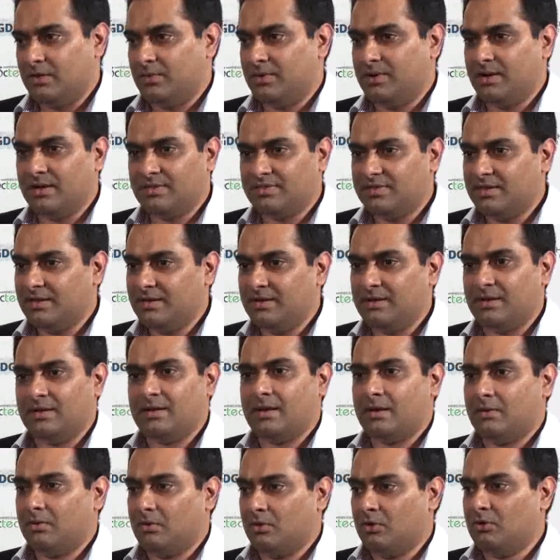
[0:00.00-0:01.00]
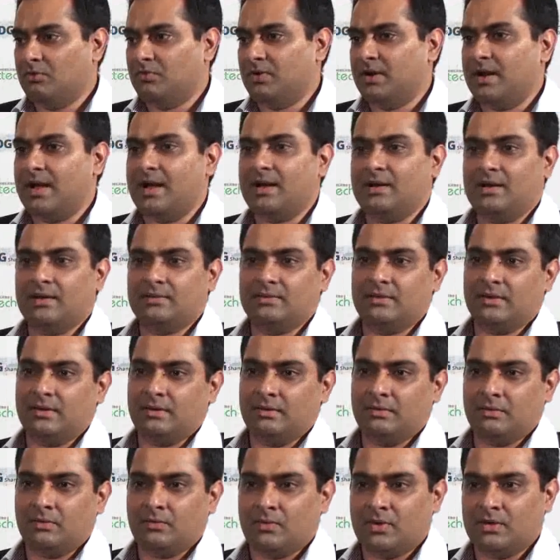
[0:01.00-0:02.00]
They were nothing, and overnight, like
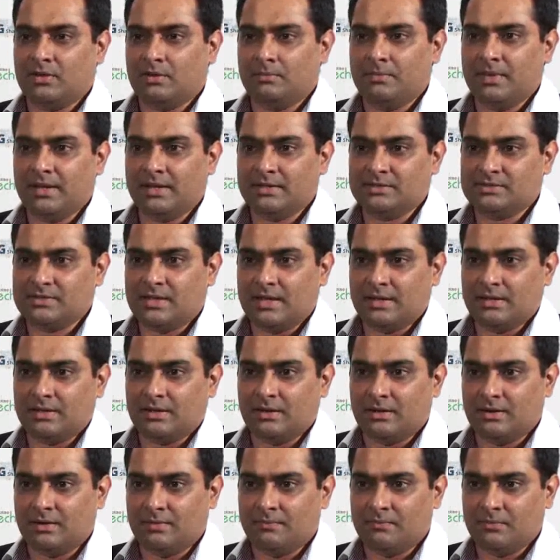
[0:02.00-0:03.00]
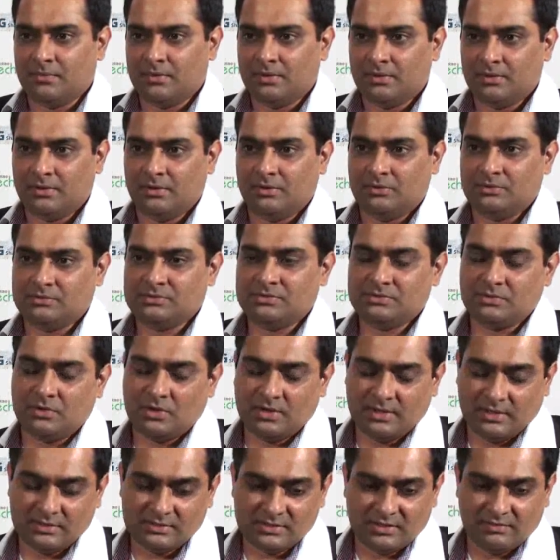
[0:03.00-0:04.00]
they're one of the biggest like
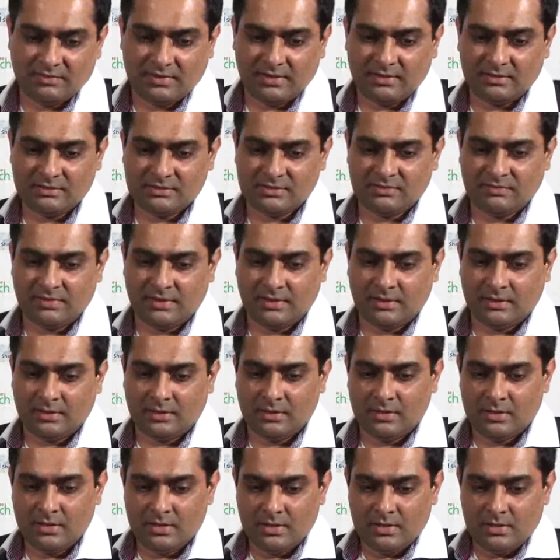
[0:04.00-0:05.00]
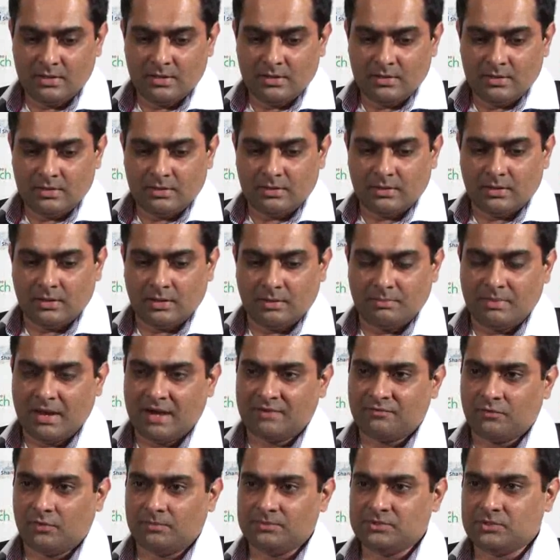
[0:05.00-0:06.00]
audience serving
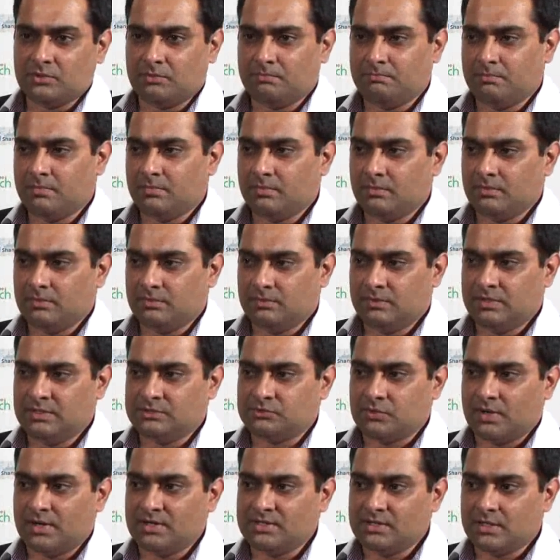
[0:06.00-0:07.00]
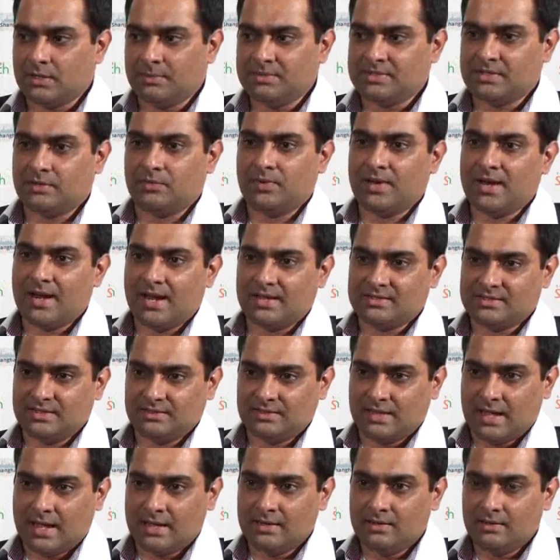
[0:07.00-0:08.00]
platforms. So these traditional companies are
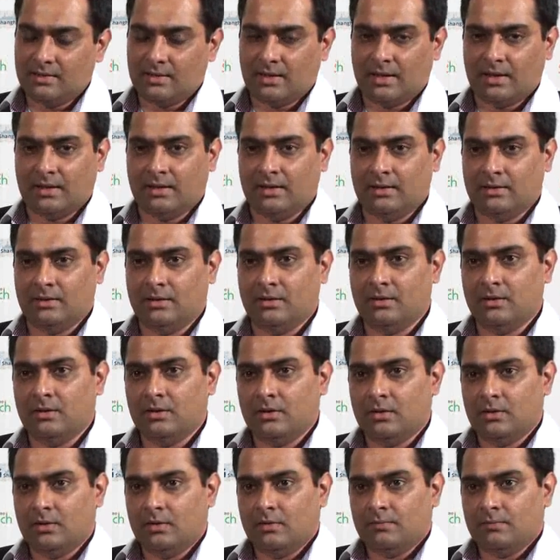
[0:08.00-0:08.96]
realizing that, and